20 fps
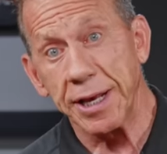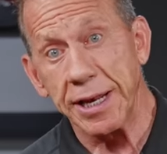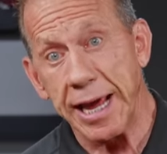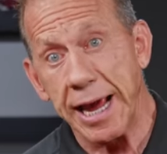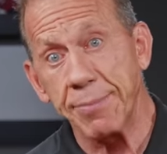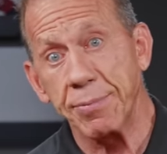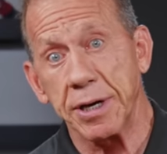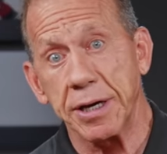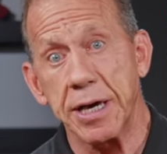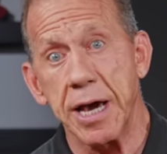
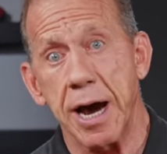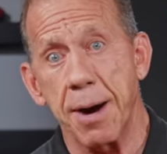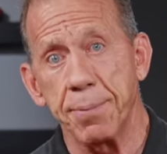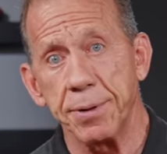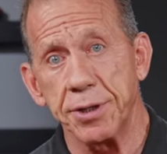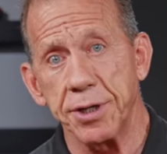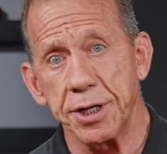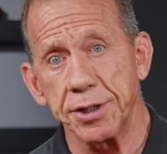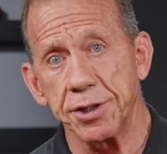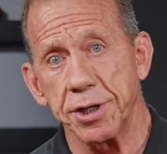named it
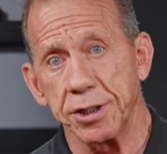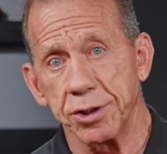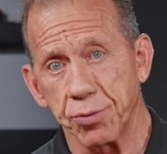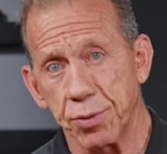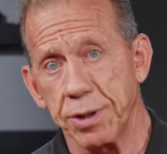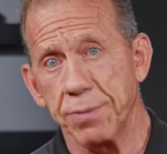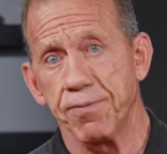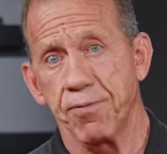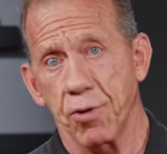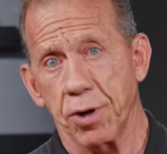competition. It's
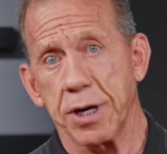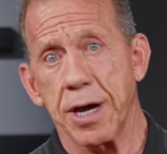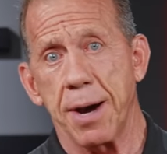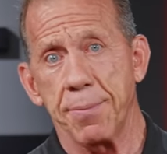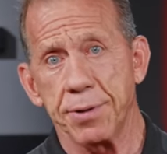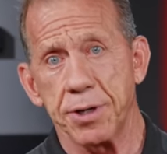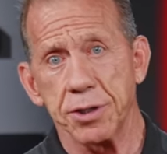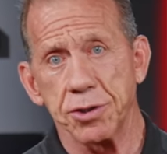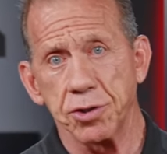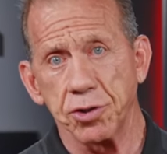really for
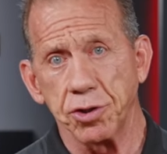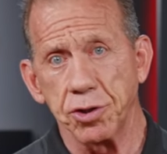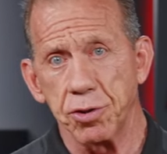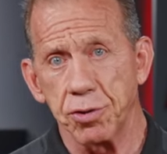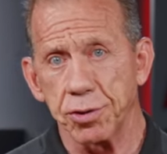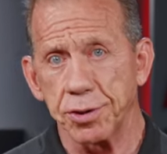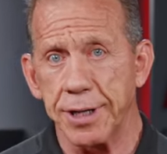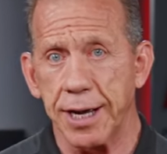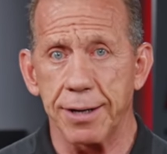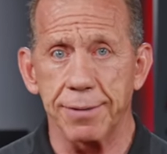competition
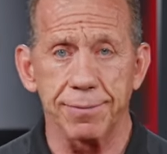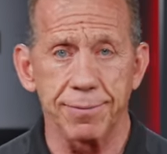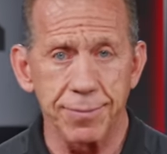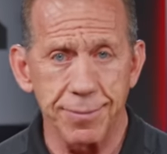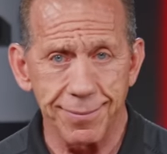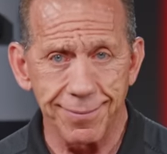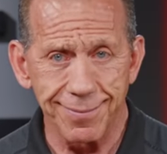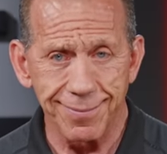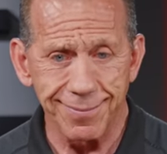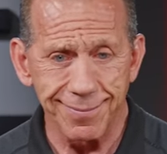shooters. Now,
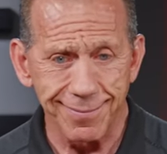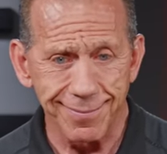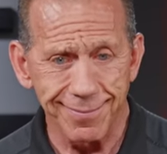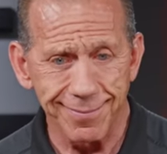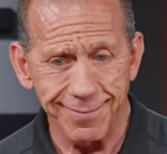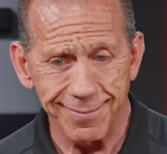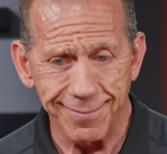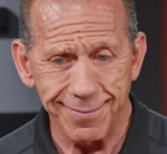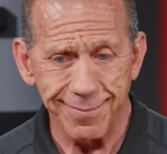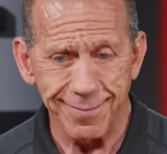
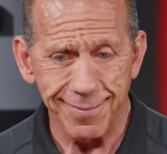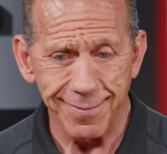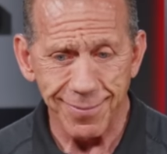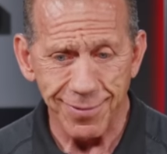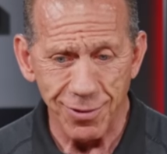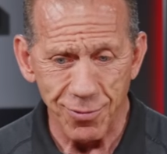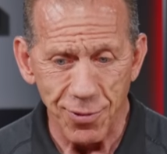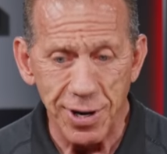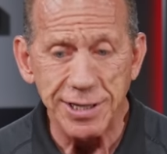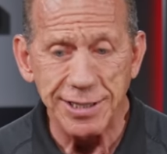
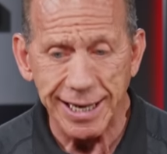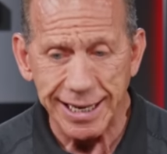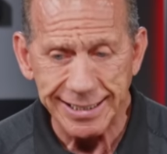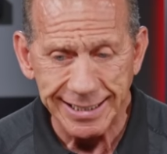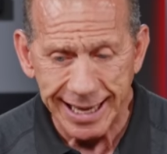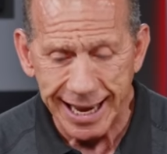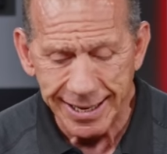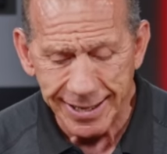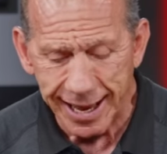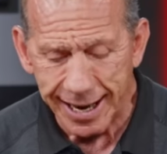the reason I
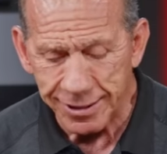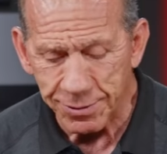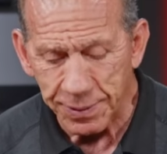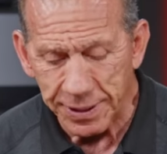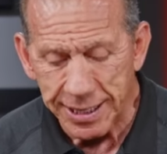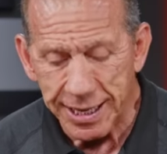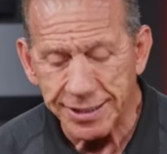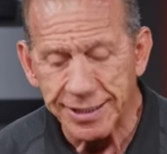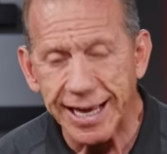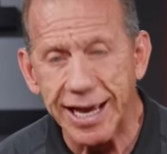say that is
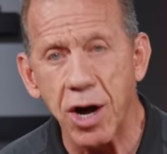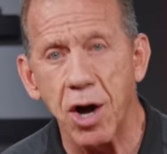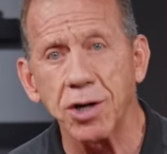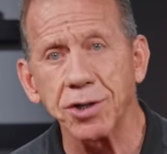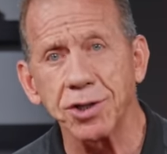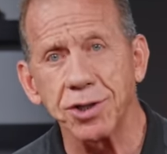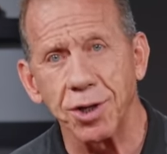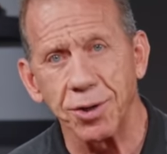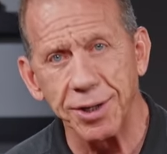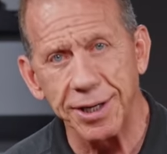because they
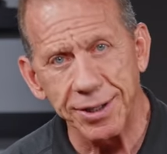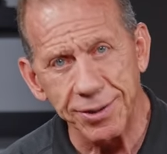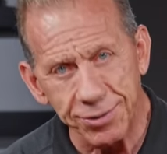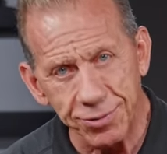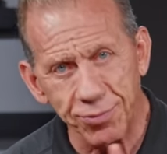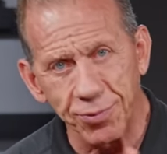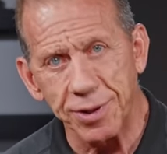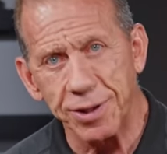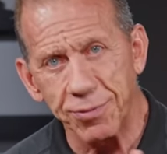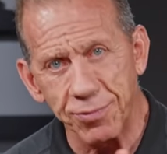also, and
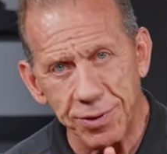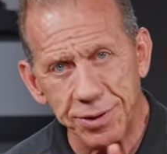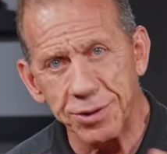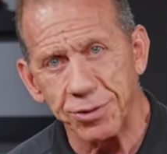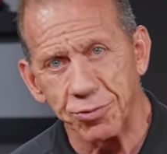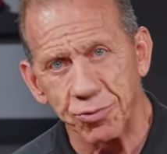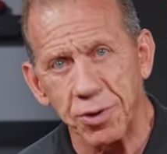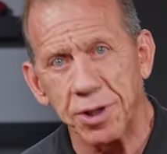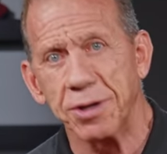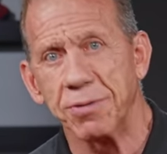here's really, this
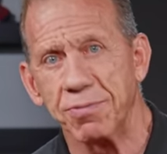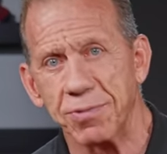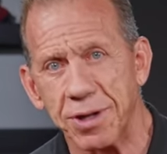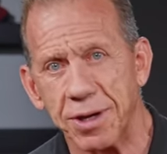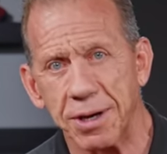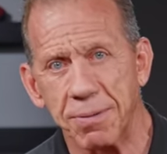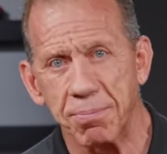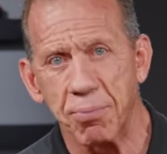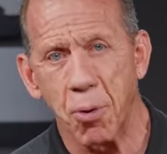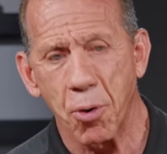is really
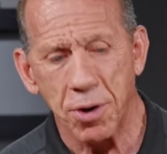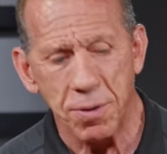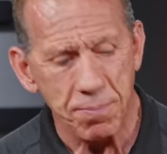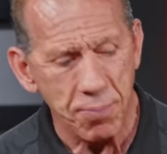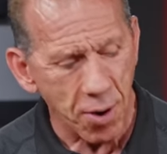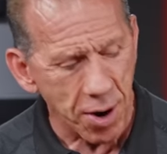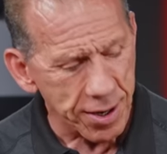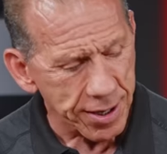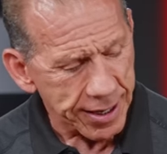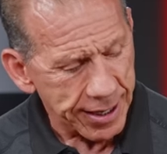the important
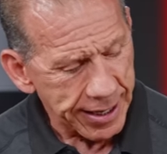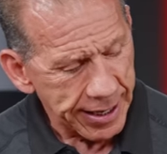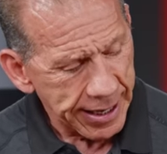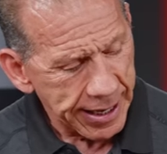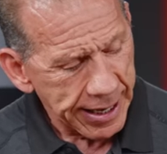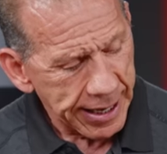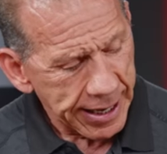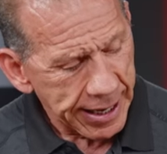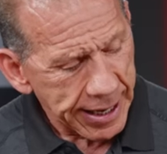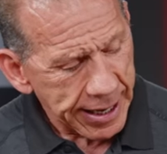part,
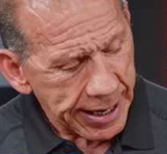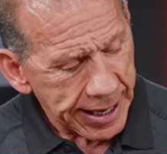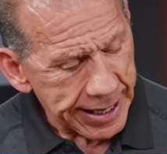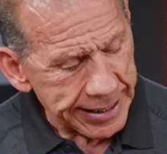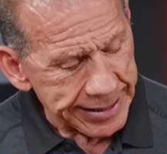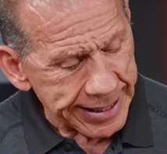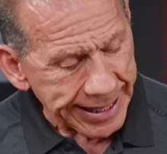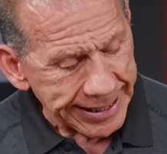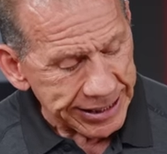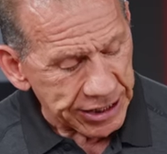
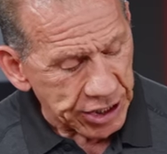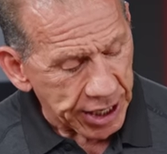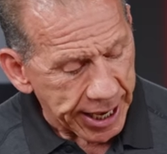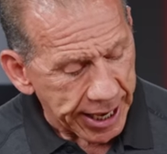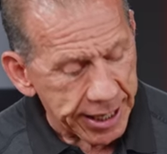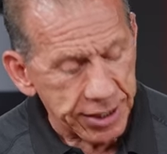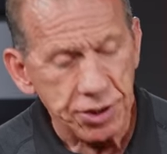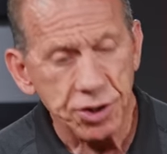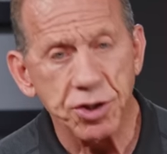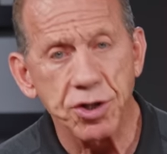is they
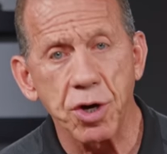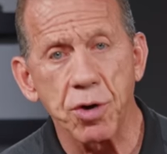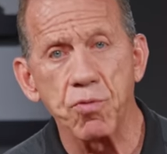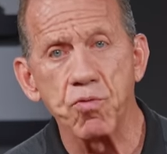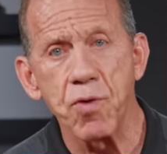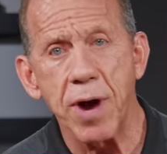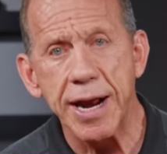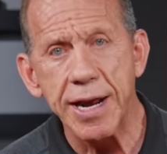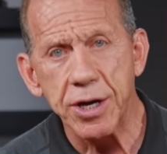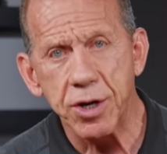changed the
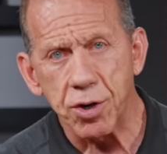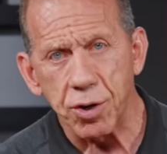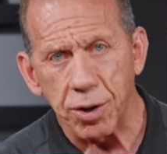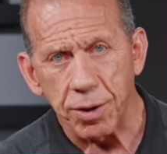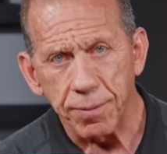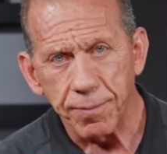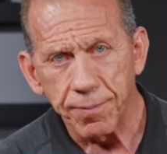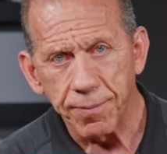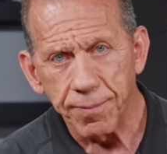reticle